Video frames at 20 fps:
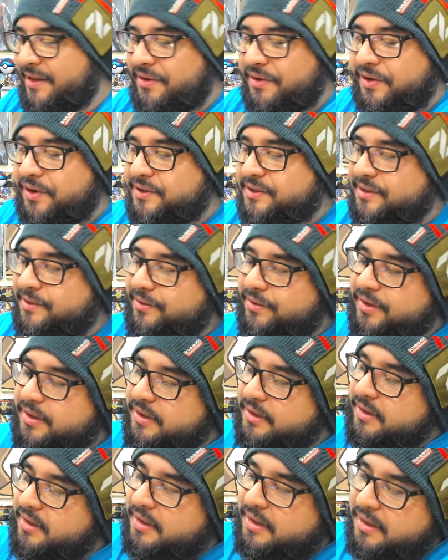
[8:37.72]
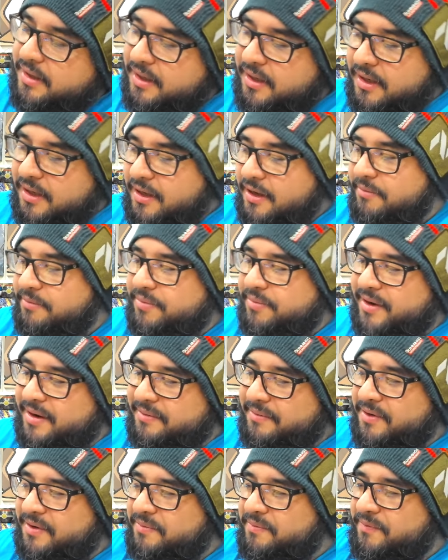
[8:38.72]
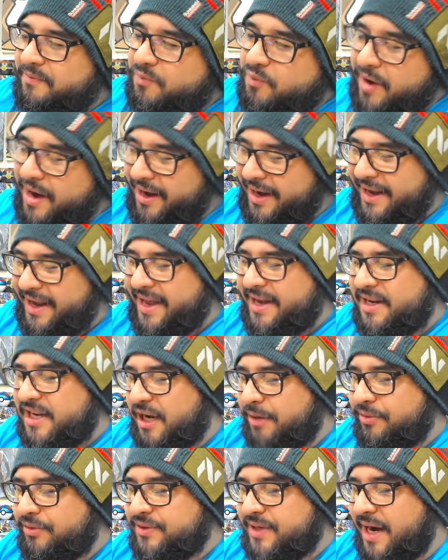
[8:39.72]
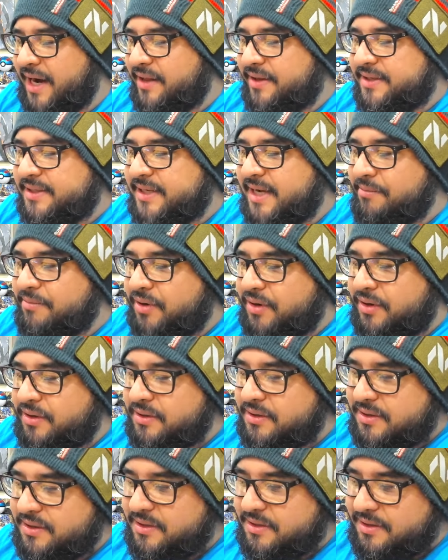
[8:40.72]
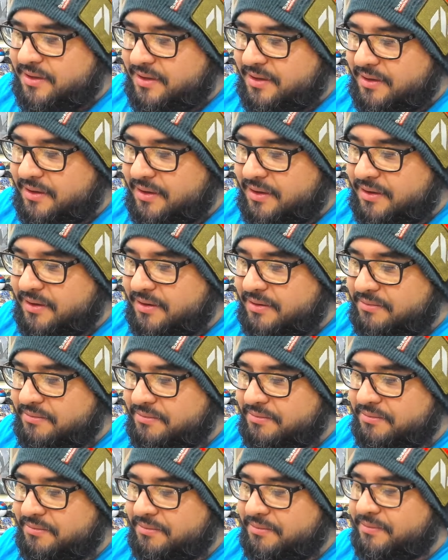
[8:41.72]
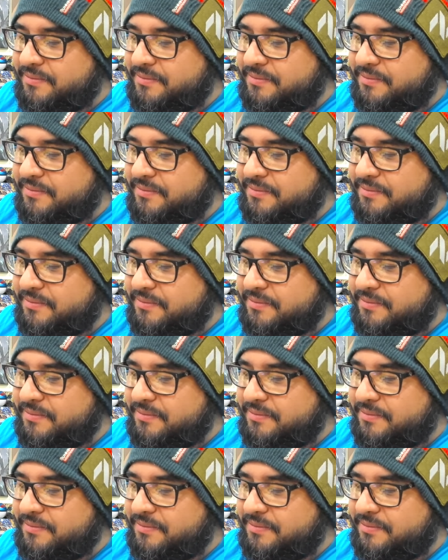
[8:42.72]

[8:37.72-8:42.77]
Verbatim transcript: Ursa Luna. But you rarely get doubles out of the same box. Hmm.